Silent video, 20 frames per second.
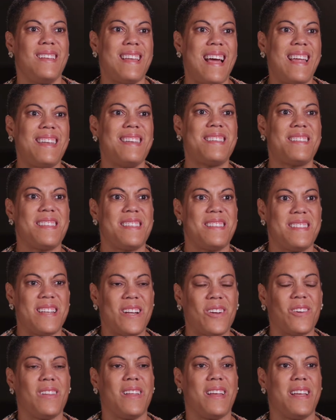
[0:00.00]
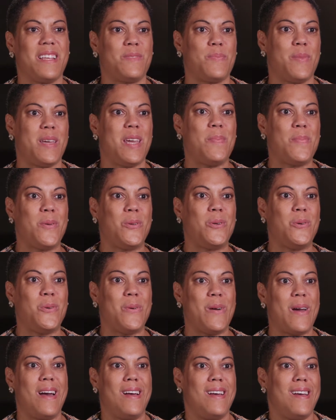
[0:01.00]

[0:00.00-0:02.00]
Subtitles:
not necessarily as people who